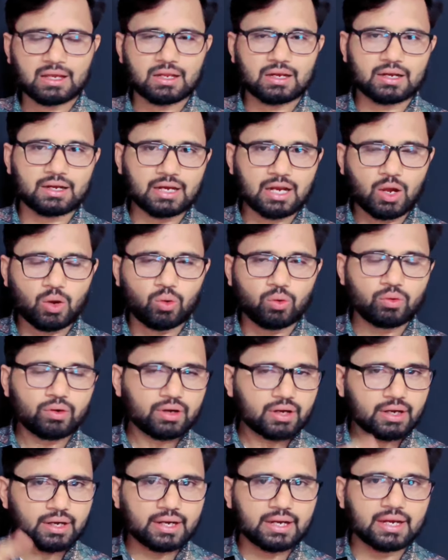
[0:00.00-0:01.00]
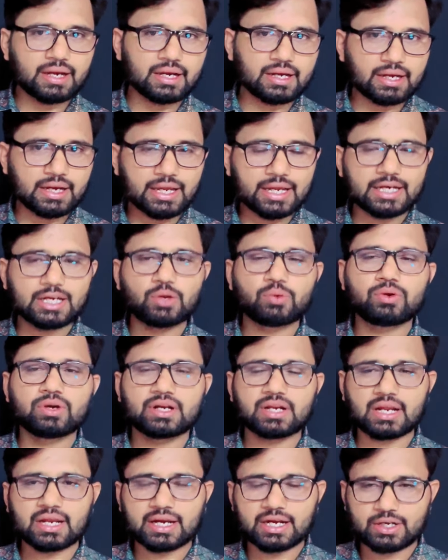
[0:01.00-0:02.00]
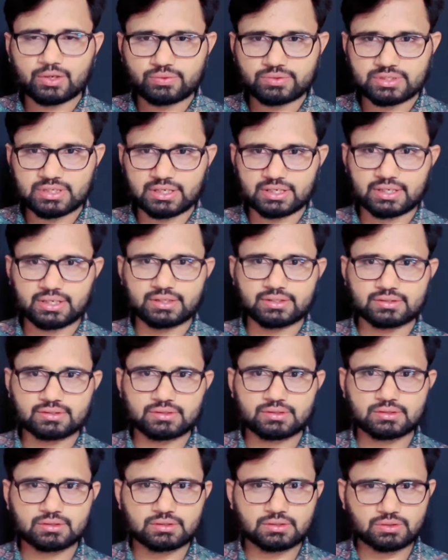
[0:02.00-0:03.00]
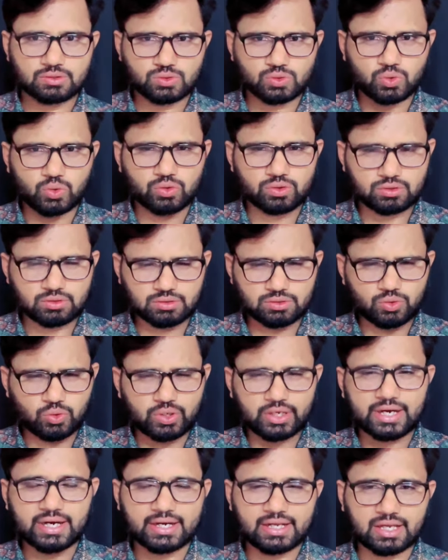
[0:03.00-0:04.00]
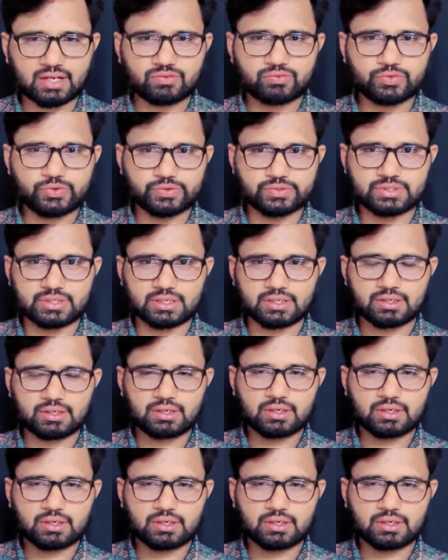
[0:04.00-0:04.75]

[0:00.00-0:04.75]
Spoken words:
Now, negative interrogative sentence. Don't get confusion.